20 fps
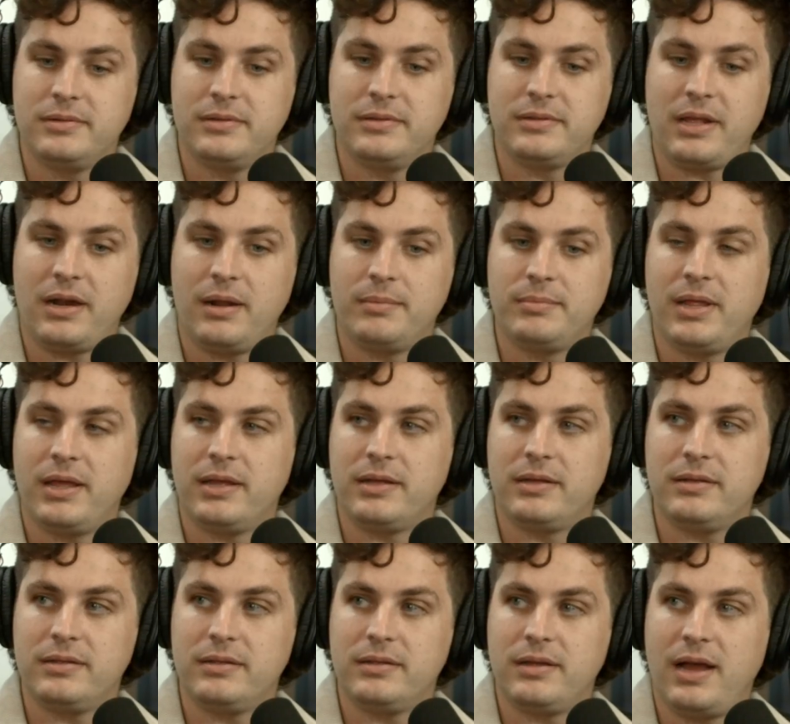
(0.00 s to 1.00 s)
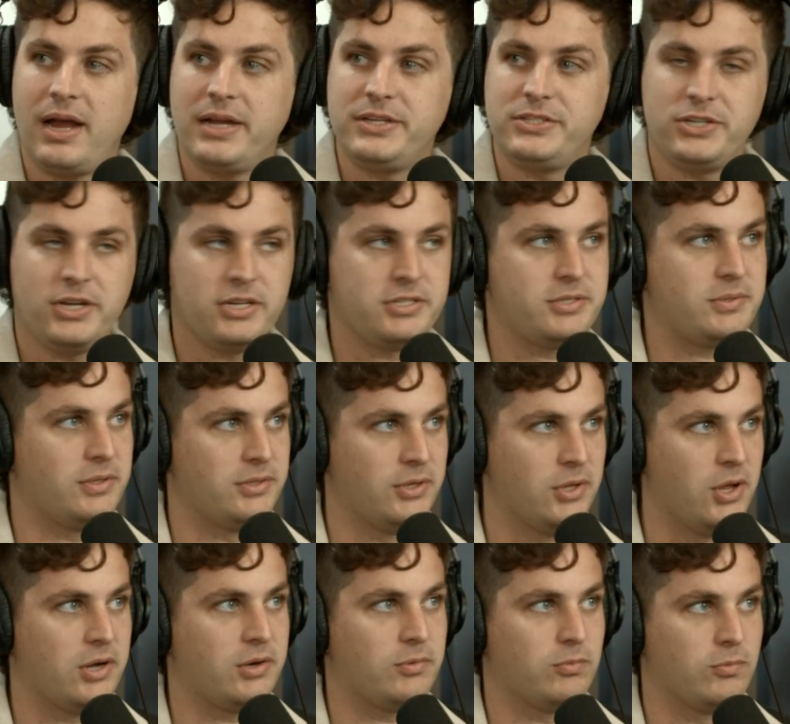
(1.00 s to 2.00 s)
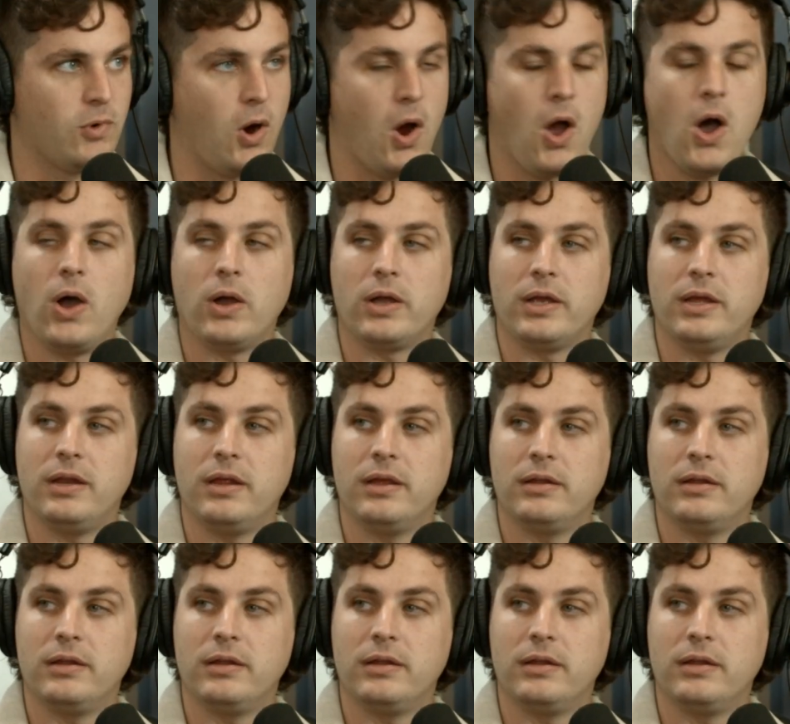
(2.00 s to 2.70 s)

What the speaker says: that I'm like, I just look wrong in it.